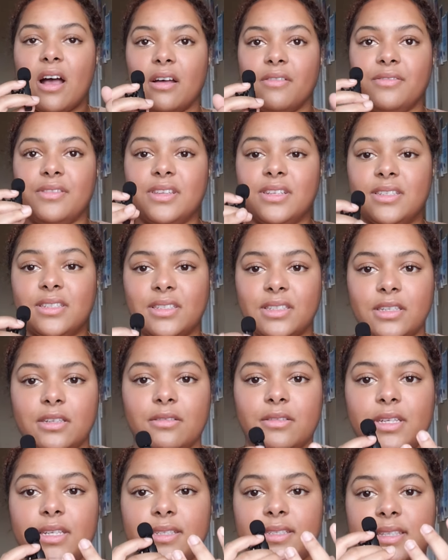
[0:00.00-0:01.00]
of this
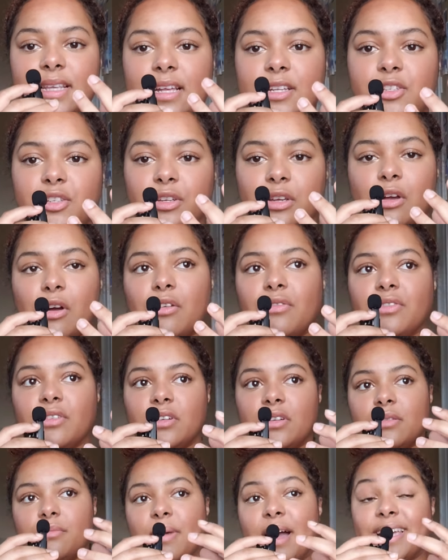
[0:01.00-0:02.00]
series that took
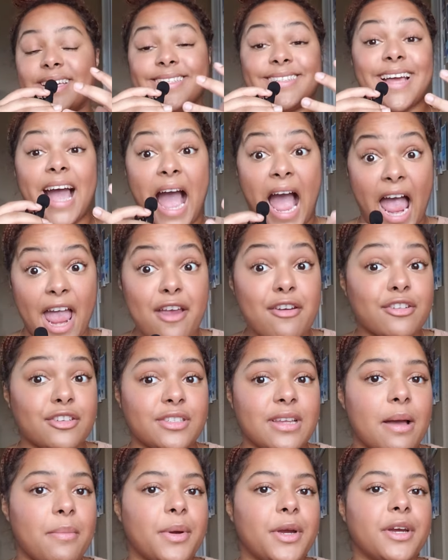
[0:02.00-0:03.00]
over my entire
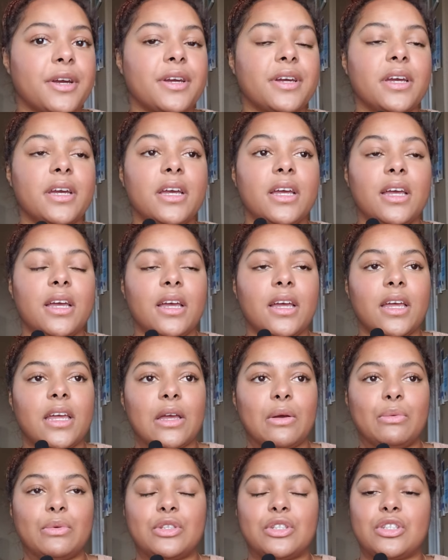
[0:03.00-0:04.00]
summer
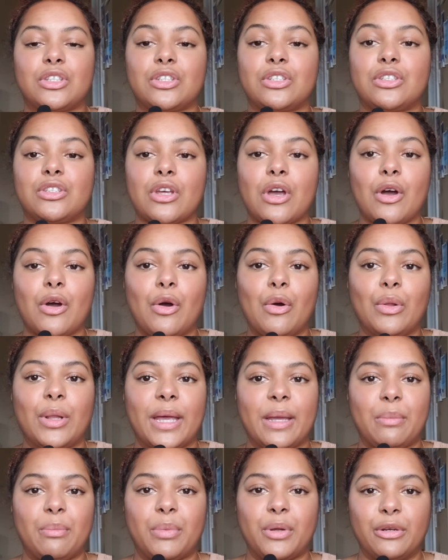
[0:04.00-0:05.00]
it was just so,
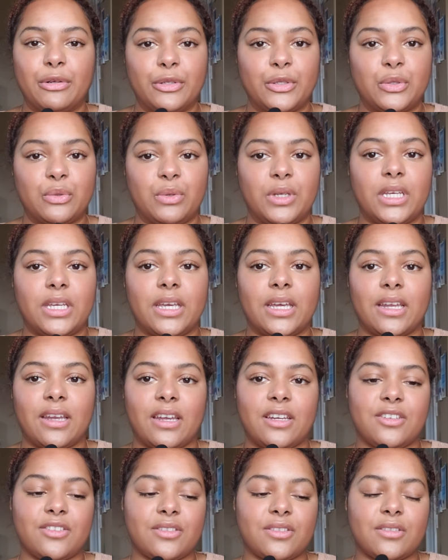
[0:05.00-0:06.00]
like, bittersweet, and
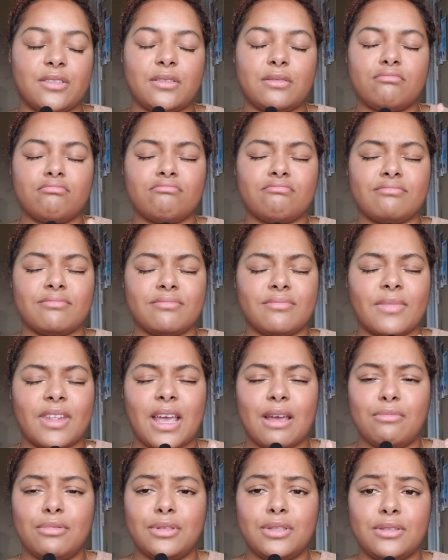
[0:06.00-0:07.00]
I
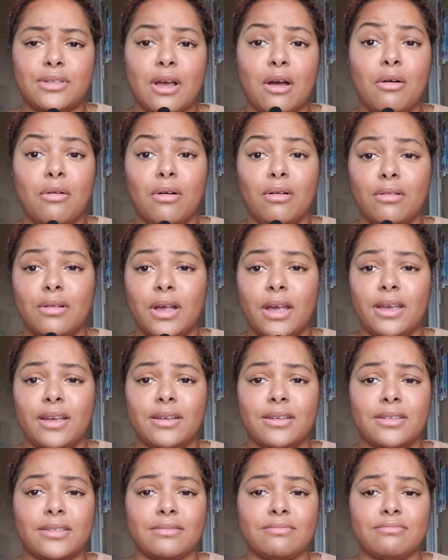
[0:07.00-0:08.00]
was so,
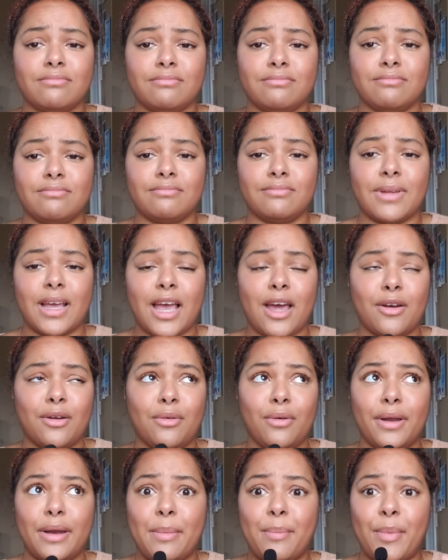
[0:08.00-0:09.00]
like, I
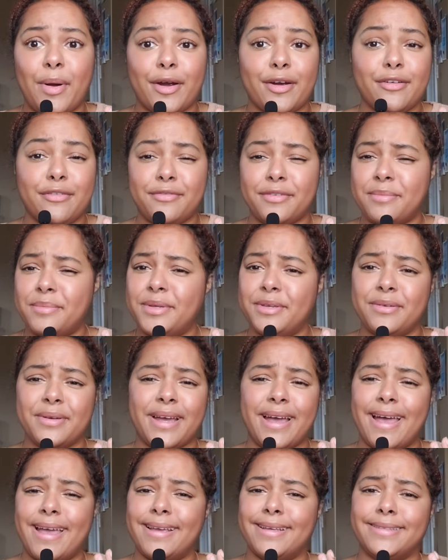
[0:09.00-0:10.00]
don't want to part from you
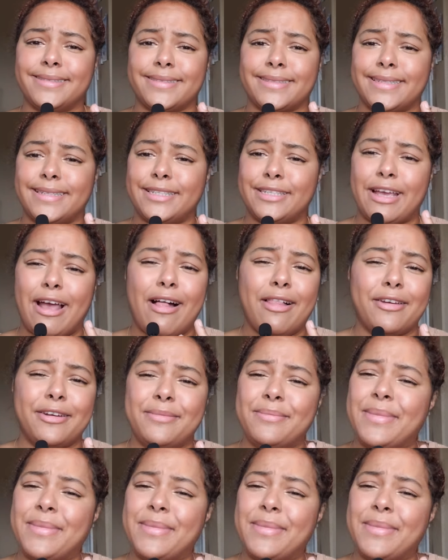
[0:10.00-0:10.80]
guys, like, y'all